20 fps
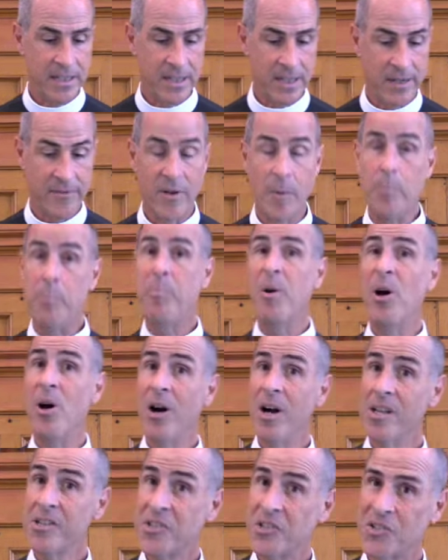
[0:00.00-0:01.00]
of a
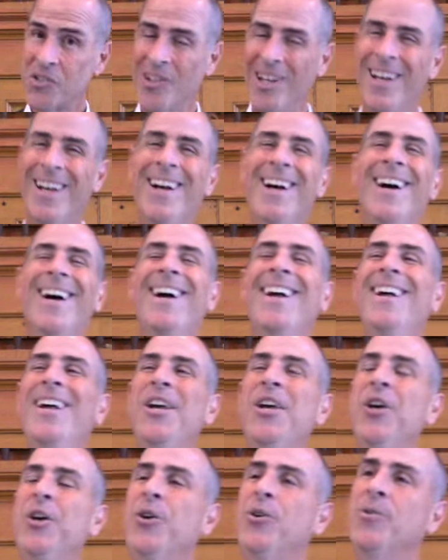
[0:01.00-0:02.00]
boss
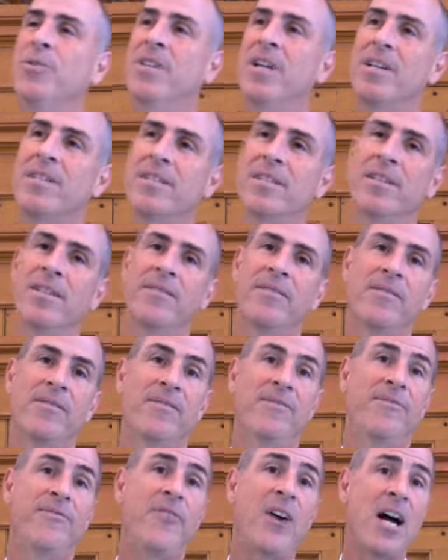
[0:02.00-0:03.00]
who doesn't
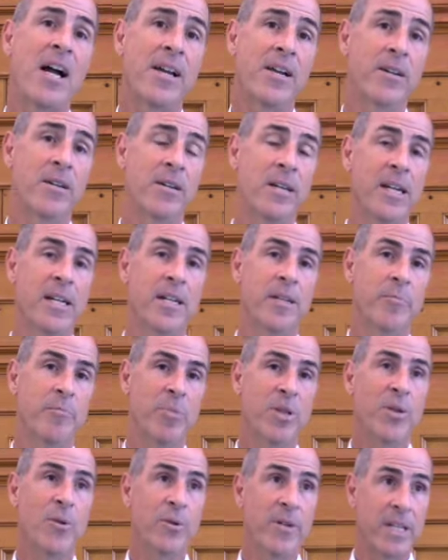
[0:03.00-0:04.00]
fire an
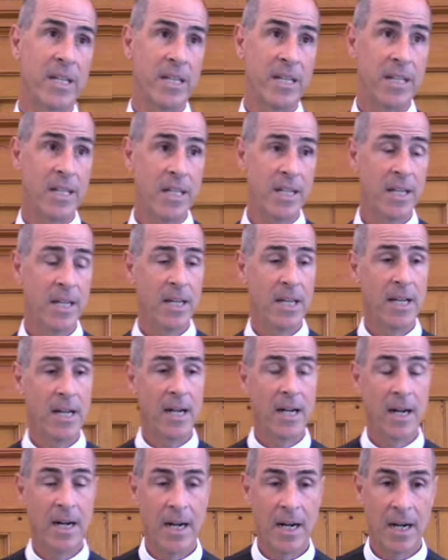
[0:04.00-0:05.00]
employee
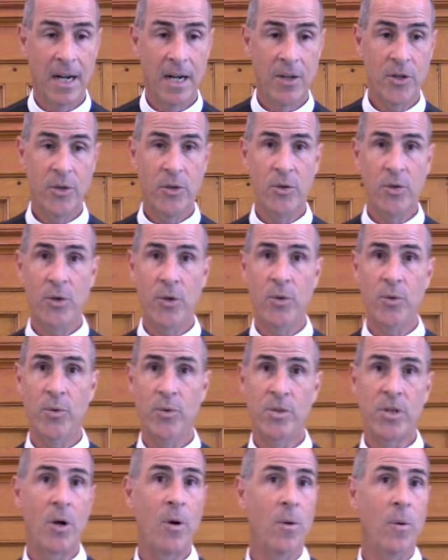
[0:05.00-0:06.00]
who
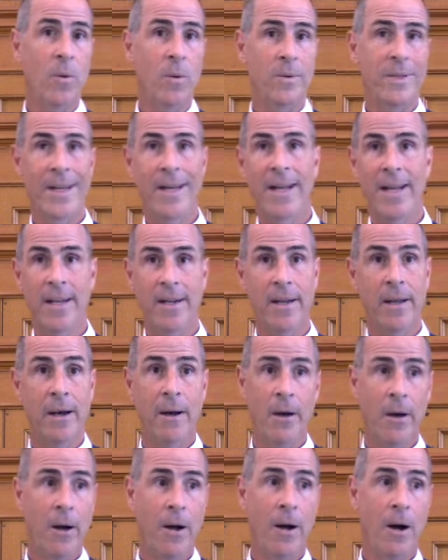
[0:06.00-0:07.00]
told an
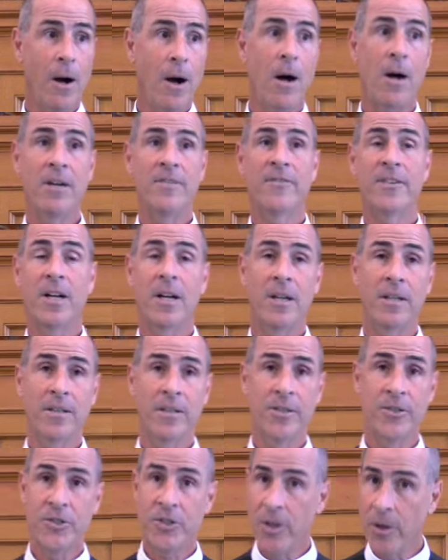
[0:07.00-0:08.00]

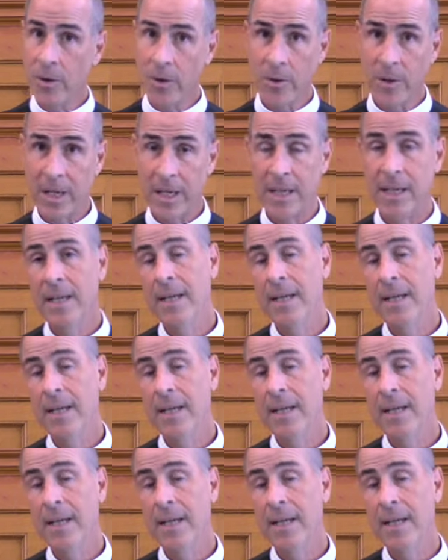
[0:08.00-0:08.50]
off-color joke